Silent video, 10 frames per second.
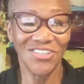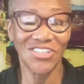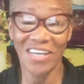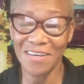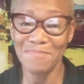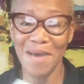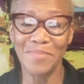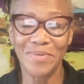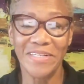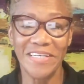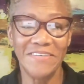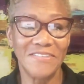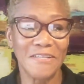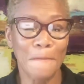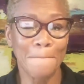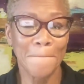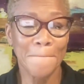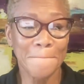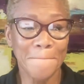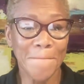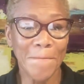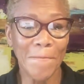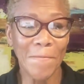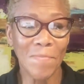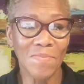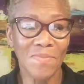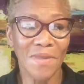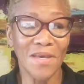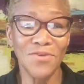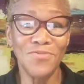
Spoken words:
checking my beliefs. And